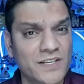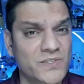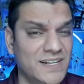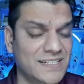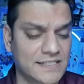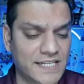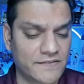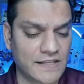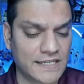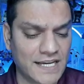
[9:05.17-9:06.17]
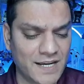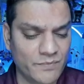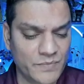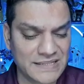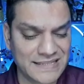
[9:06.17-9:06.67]
so I just saved that time,
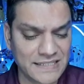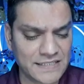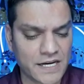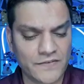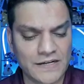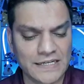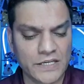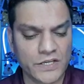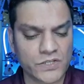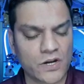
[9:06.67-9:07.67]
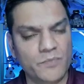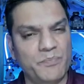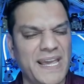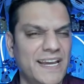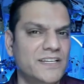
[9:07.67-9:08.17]
but this currently is on
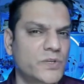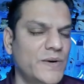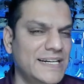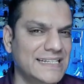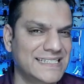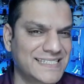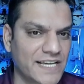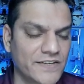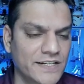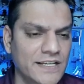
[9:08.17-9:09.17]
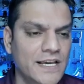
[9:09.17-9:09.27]
page 27,